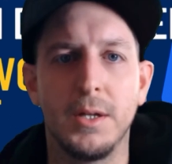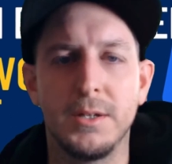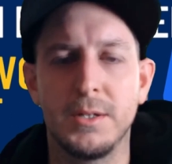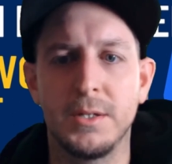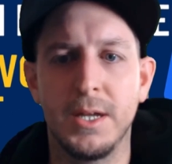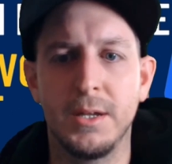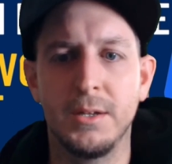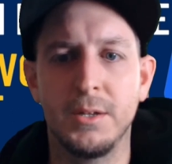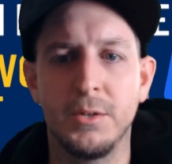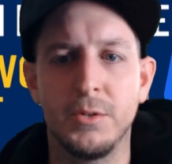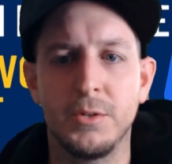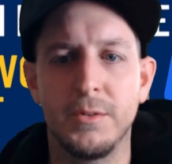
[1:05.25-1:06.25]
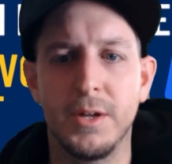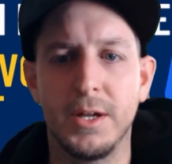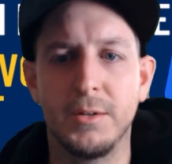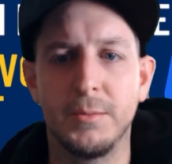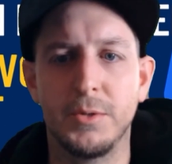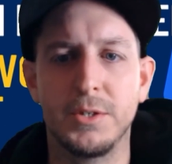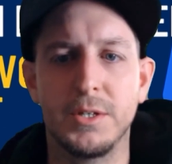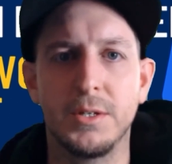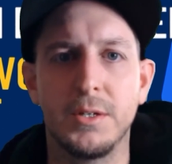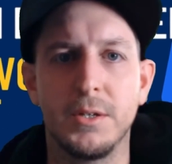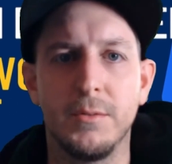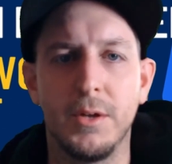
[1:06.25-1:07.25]
Instead, you define a
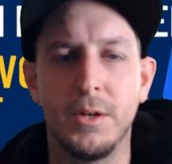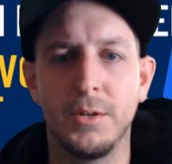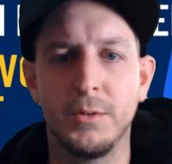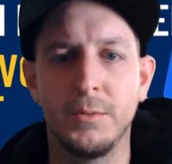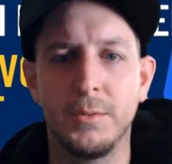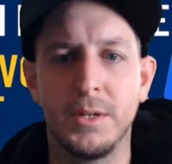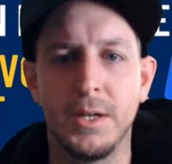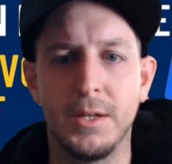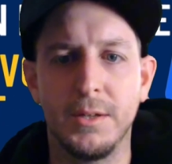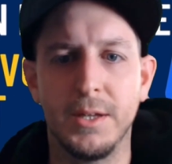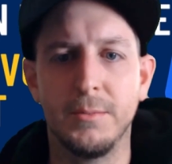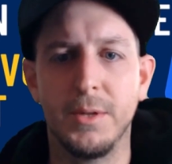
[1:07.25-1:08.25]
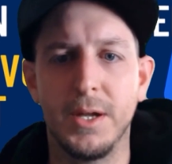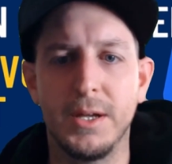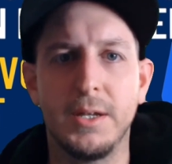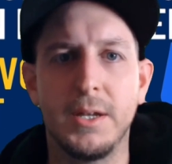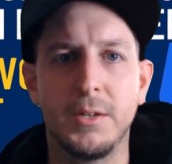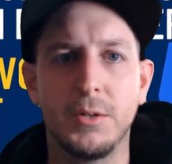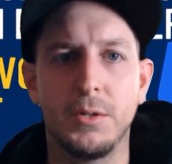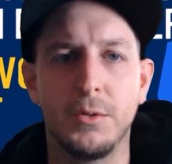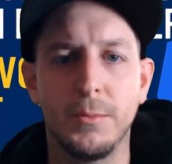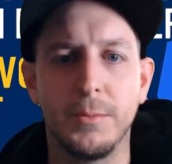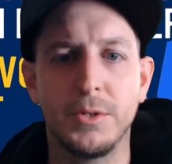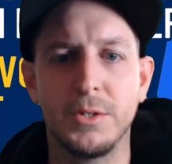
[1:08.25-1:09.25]
persistent volume and then bind it
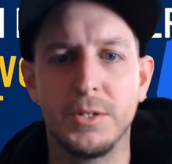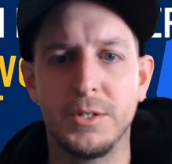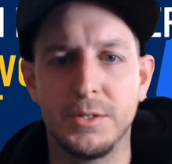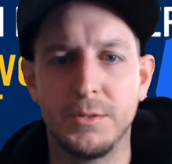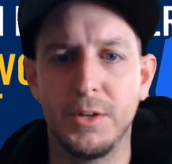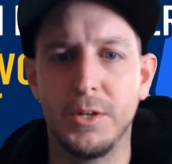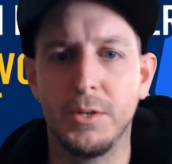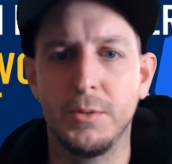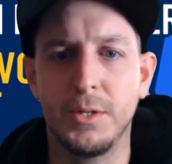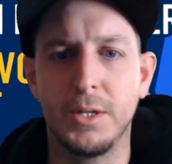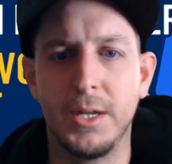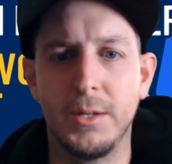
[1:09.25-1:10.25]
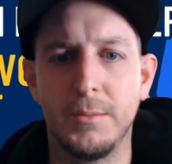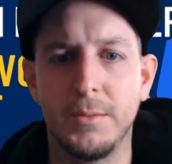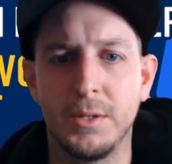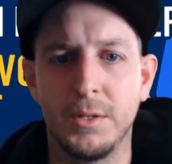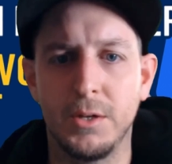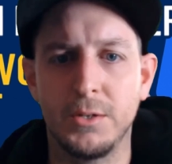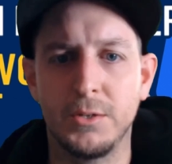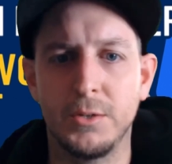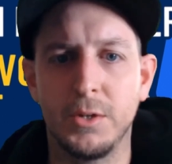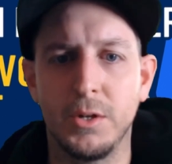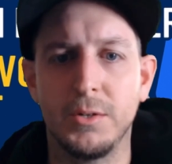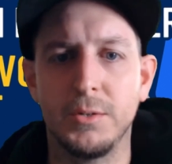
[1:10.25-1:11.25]
to a persistent volume claim, also
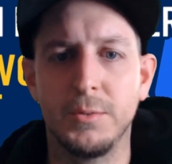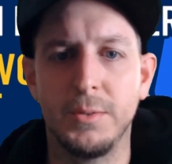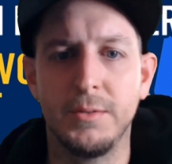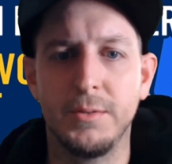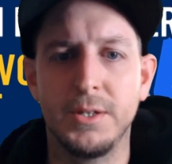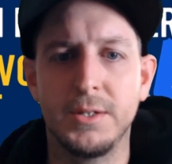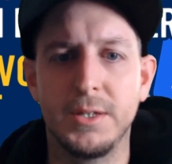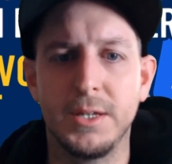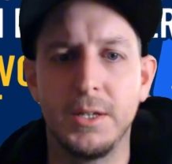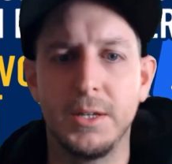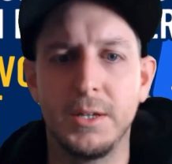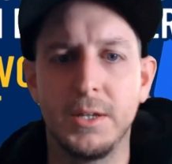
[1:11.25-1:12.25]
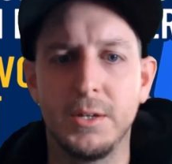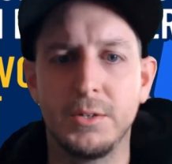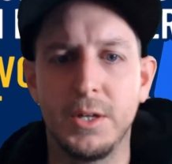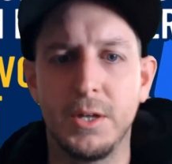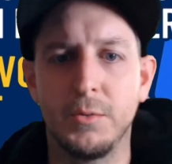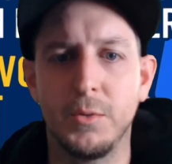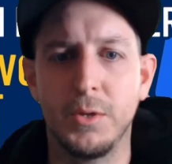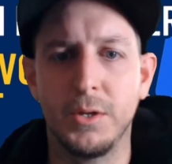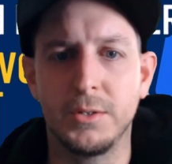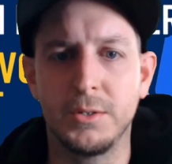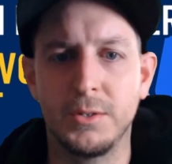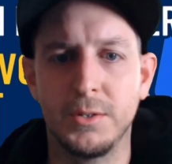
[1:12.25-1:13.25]
called a PVC. Here's how it
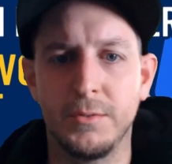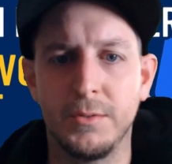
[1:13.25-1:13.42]
works.